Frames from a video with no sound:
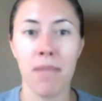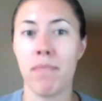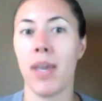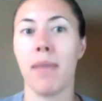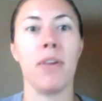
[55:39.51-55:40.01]

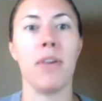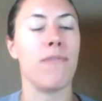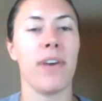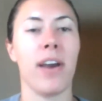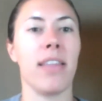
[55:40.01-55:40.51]
Maybe you
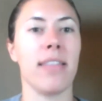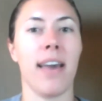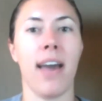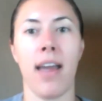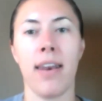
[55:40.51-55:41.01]
find
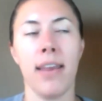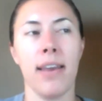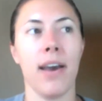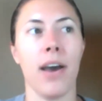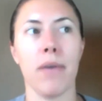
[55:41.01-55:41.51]
that
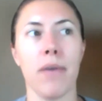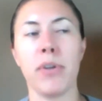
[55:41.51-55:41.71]
um,